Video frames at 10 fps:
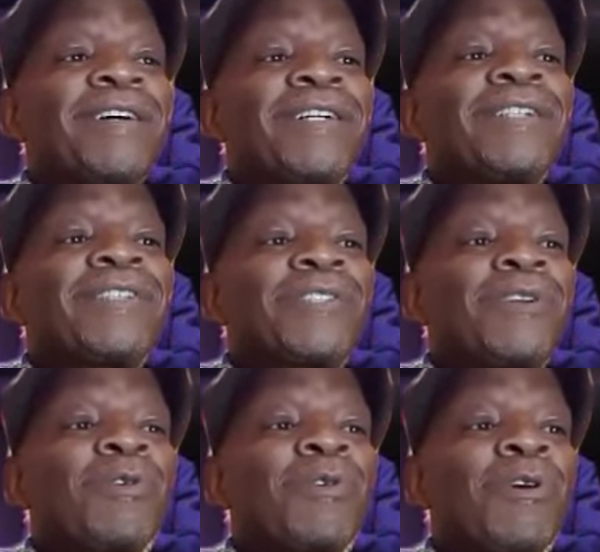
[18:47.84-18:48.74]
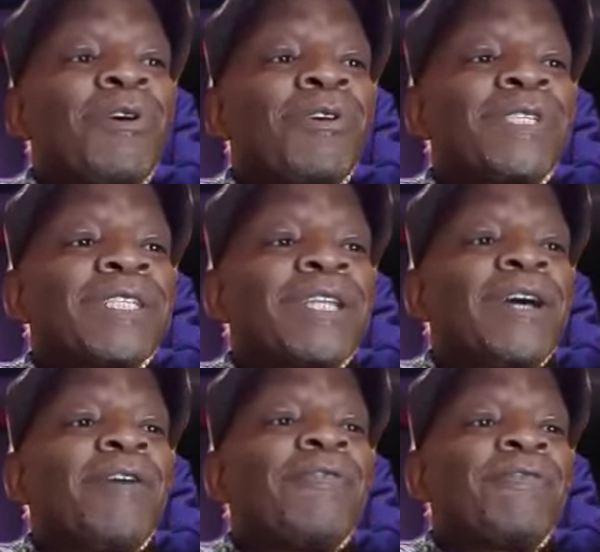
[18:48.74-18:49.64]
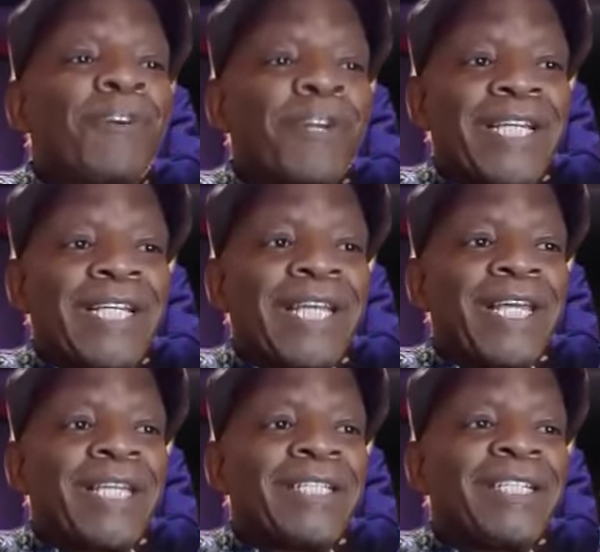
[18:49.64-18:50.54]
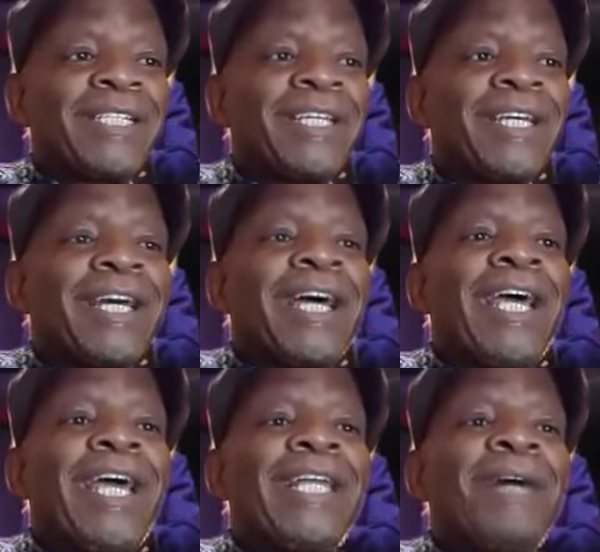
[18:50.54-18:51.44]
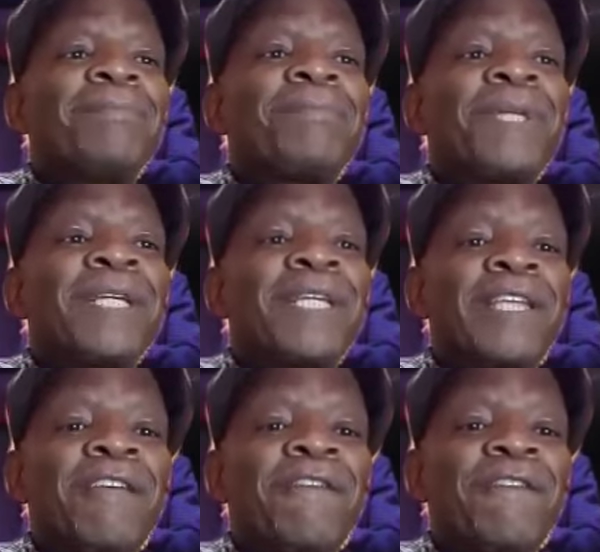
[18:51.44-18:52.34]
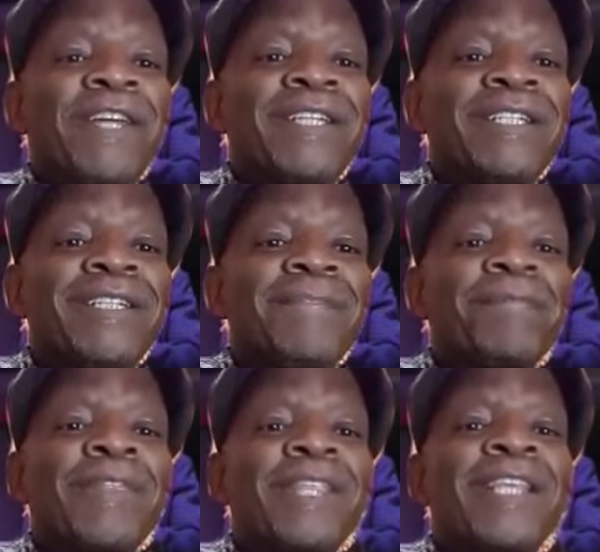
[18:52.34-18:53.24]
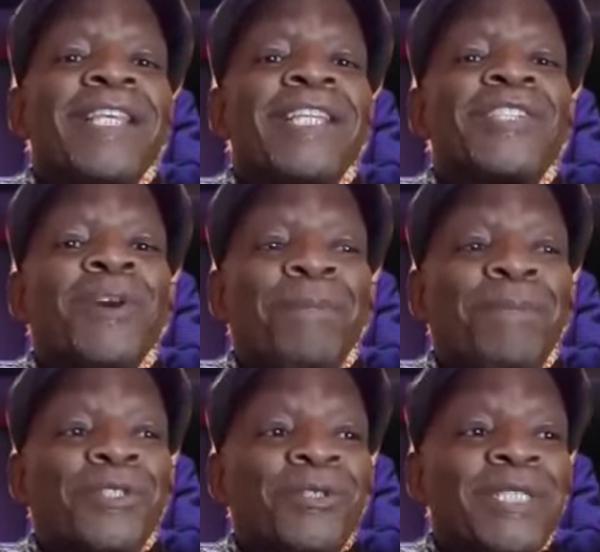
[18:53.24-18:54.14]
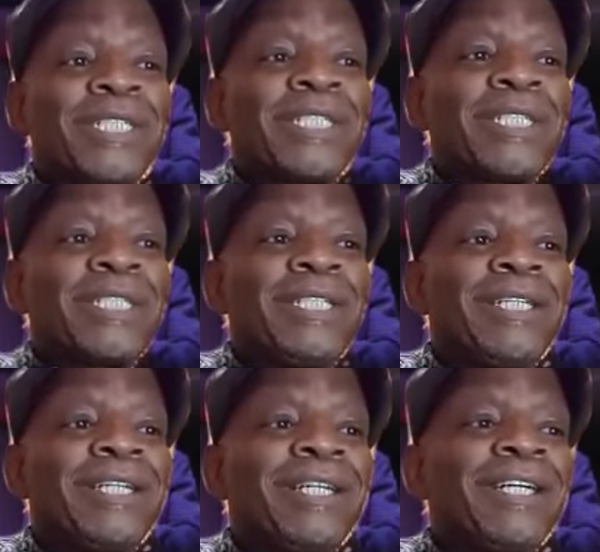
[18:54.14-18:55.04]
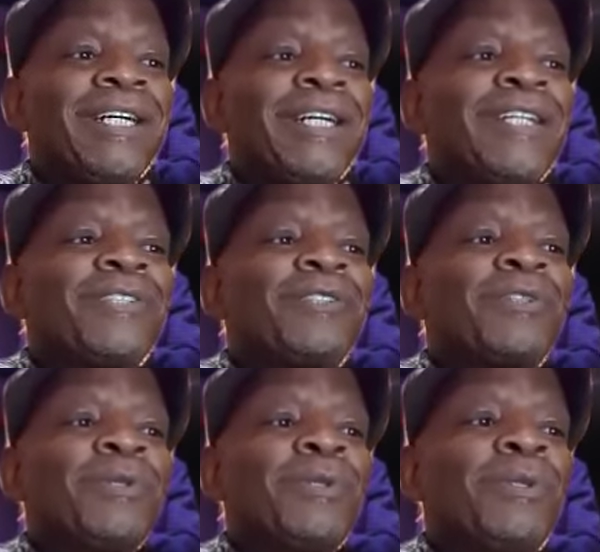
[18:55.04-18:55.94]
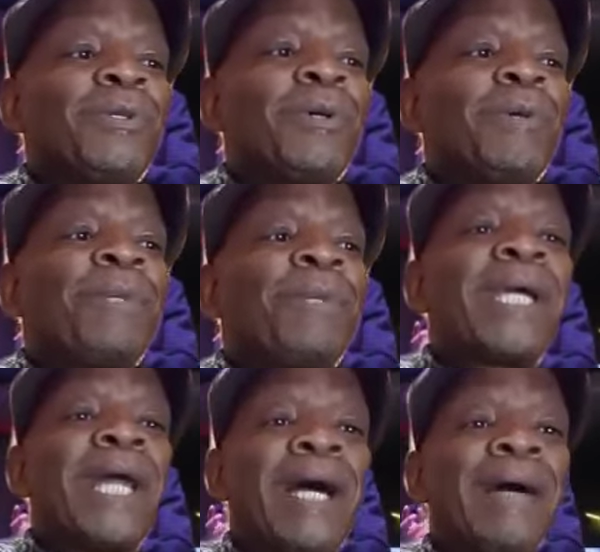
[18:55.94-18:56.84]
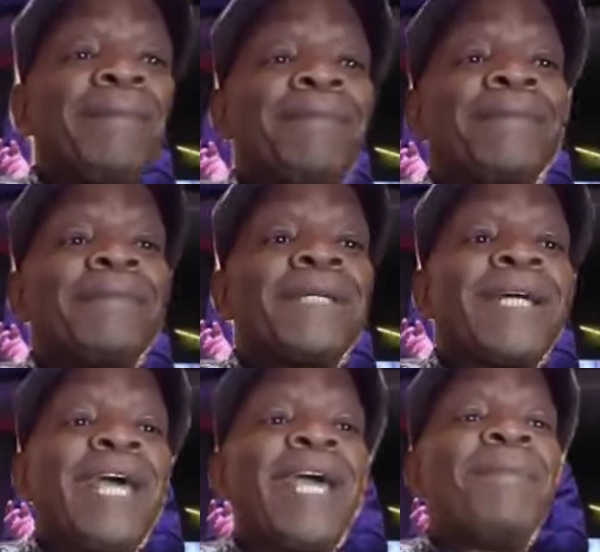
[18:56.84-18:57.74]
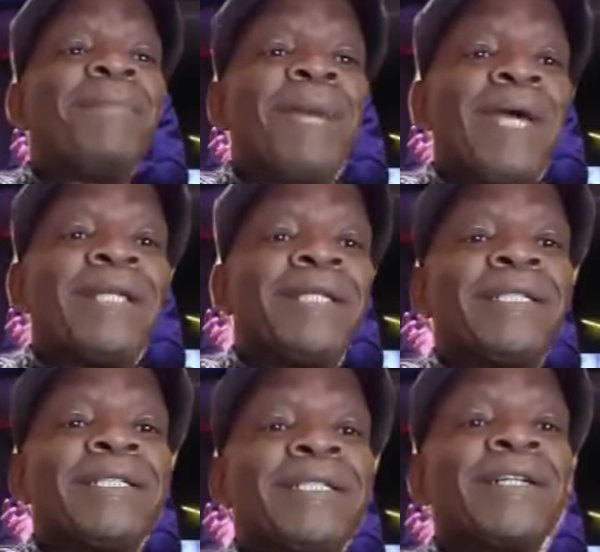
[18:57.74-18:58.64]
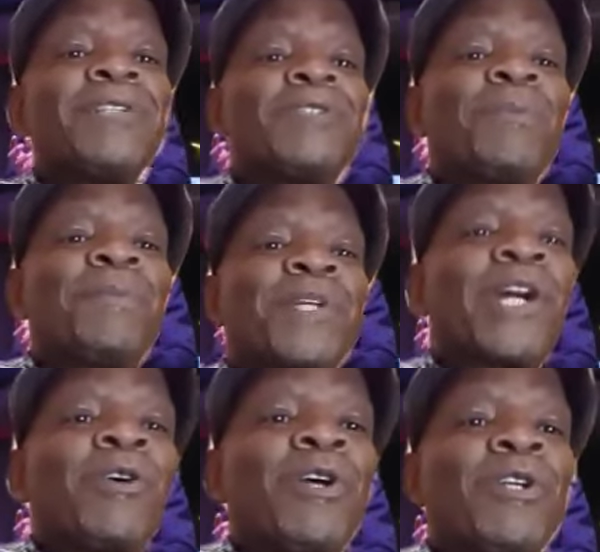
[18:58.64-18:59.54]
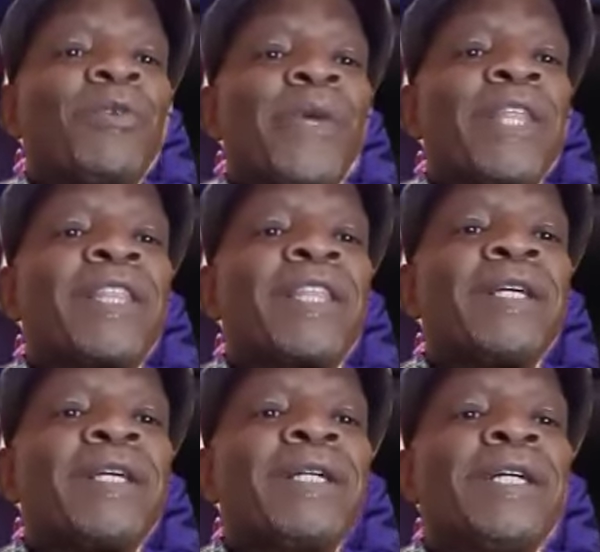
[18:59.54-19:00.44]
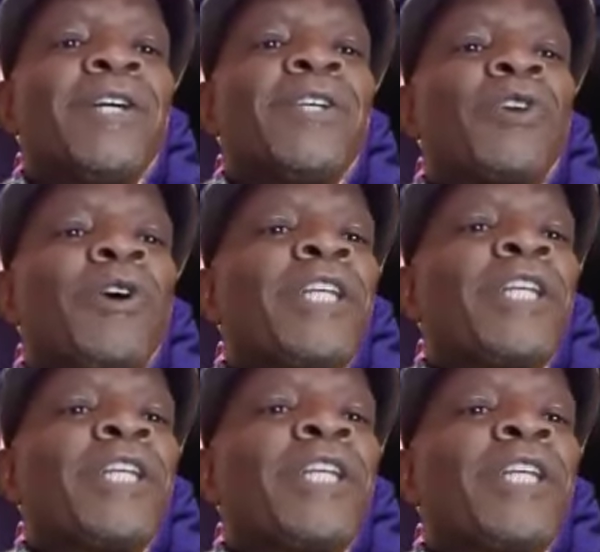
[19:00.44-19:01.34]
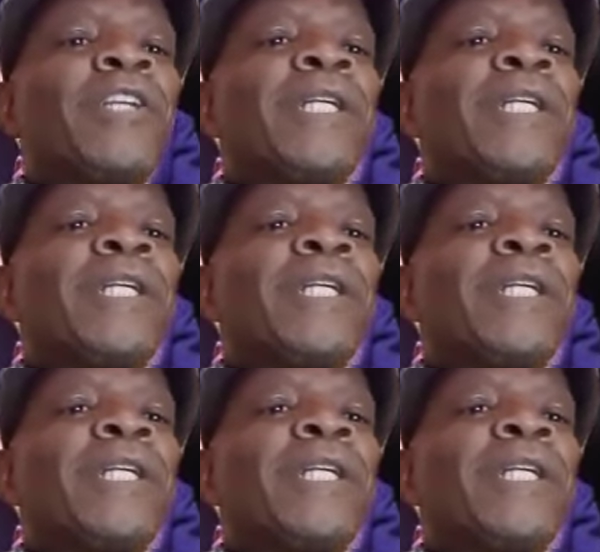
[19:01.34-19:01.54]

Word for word: so-called foreign lane, and I'm being given this opportunity to become a man to be reckoned with. So, in a, in a